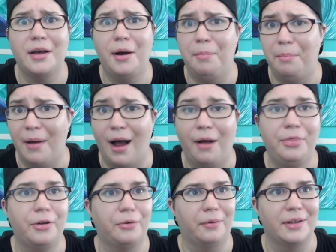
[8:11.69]
about
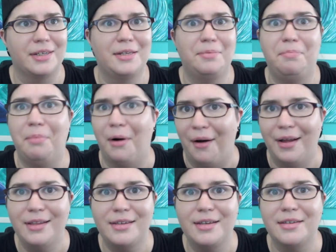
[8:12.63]
the
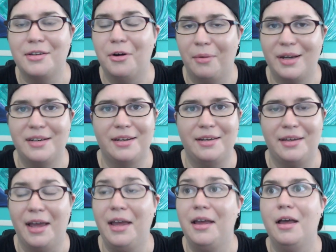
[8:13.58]
response he's going to
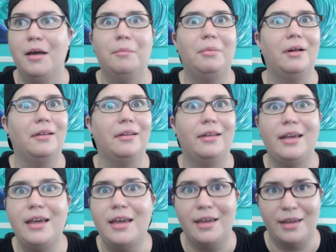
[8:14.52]
get?
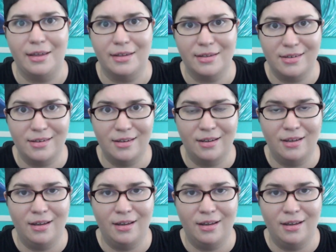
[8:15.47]
Please.